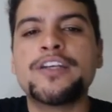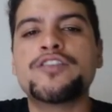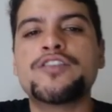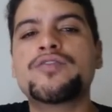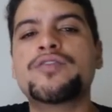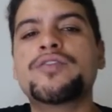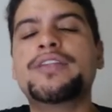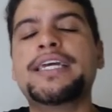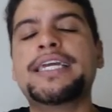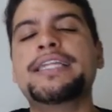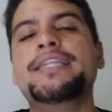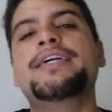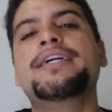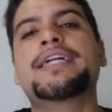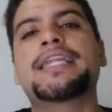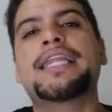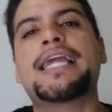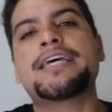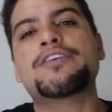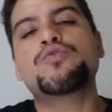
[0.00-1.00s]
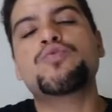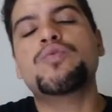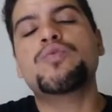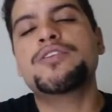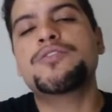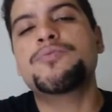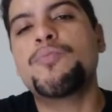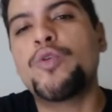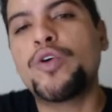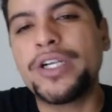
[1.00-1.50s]
Today the class
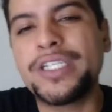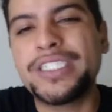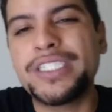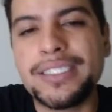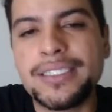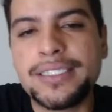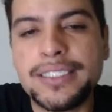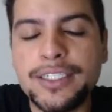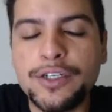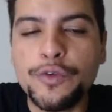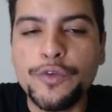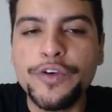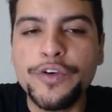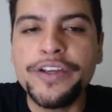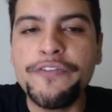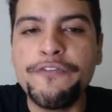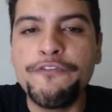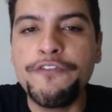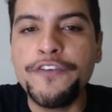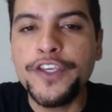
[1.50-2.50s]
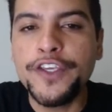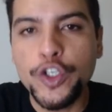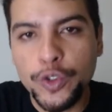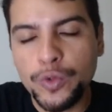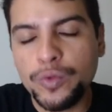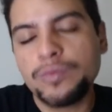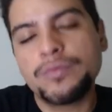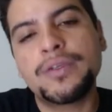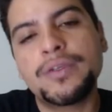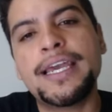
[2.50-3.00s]
was more just a
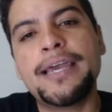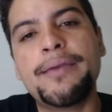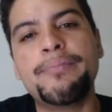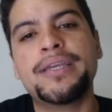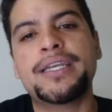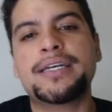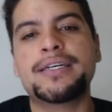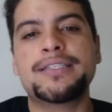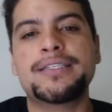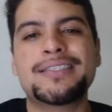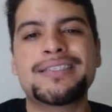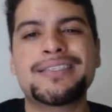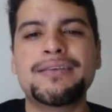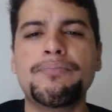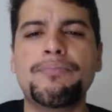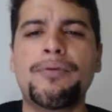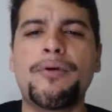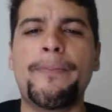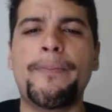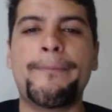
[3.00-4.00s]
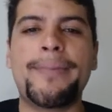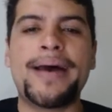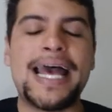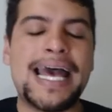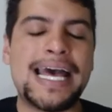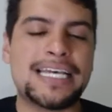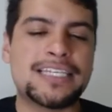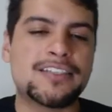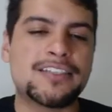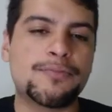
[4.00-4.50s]
review, né? because simple
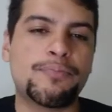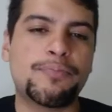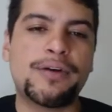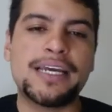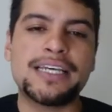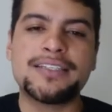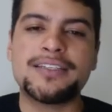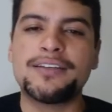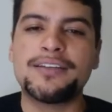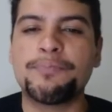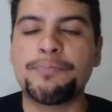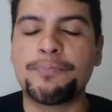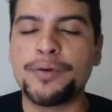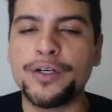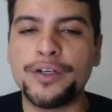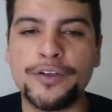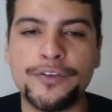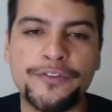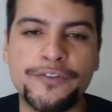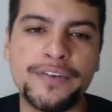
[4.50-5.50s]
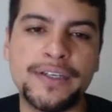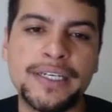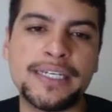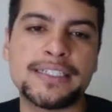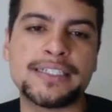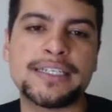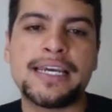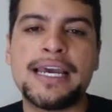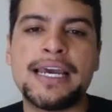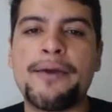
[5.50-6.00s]
past, present
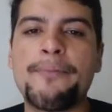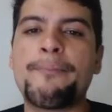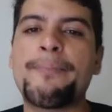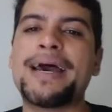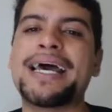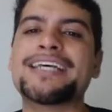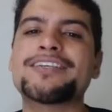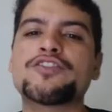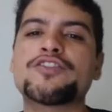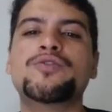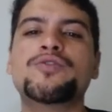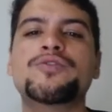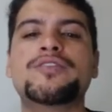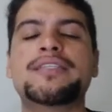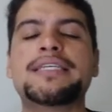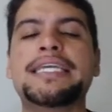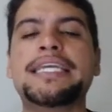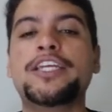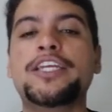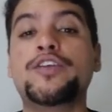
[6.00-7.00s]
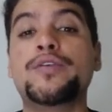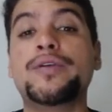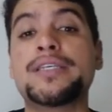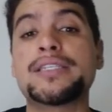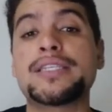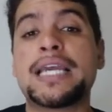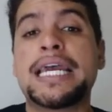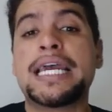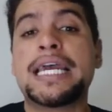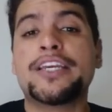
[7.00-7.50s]
perfect, past
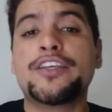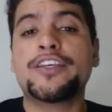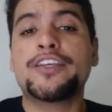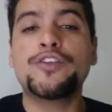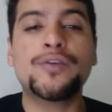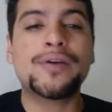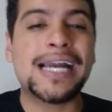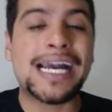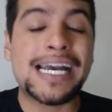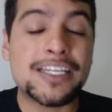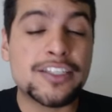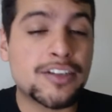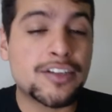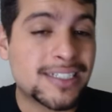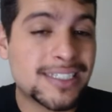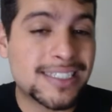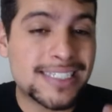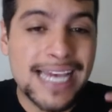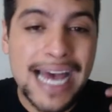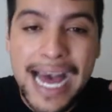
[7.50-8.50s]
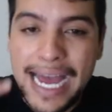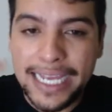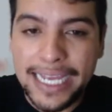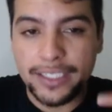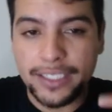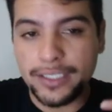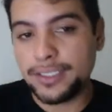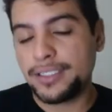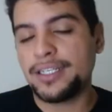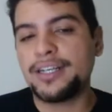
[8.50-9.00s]
continuous, you guys are
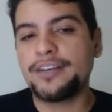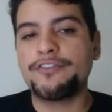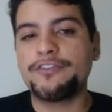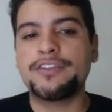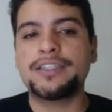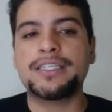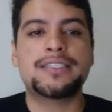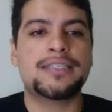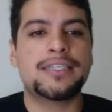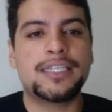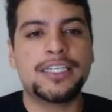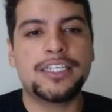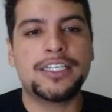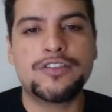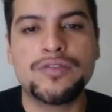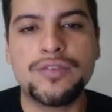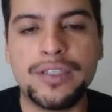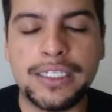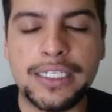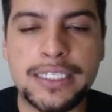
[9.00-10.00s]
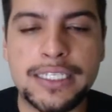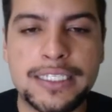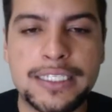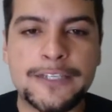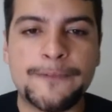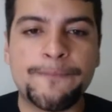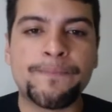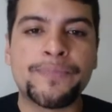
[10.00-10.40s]
tired of listening to this.